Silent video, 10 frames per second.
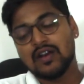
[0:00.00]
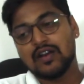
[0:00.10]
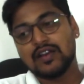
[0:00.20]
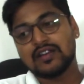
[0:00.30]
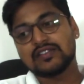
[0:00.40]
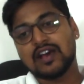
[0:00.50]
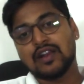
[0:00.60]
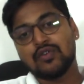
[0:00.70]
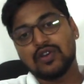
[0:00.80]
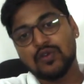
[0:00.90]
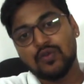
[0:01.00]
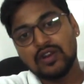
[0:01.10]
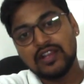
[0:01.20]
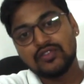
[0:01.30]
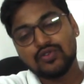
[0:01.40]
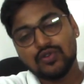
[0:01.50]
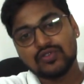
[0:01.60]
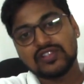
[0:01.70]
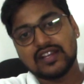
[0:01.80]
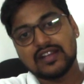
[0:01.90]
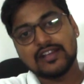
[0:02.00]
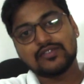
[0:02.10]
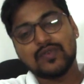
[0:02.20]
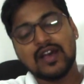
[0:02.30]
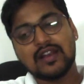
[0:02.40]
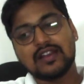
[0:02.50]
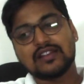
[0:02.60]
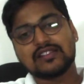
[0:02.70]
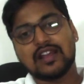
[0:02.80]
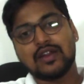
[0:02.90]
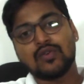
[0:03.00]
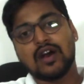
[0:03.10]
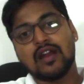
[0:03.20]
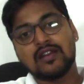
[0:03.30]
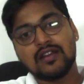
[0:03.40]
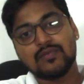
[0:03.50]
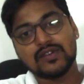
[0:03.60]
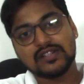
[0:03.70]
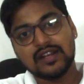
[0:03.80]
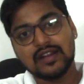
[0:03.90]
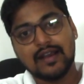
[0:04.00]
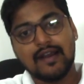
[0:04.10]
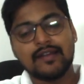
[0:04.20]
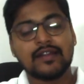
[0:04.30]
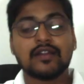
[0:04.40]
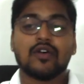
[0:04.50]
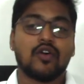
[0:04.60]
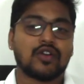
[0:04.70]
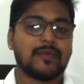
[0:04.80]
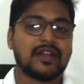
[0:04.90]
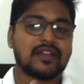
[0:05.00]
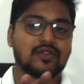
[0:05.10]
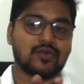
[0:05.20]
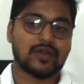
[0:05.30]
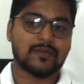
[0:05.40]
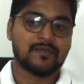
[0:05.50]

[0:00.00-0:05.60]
it is allowed only in those sectors where it is allowed 100% under automatic route.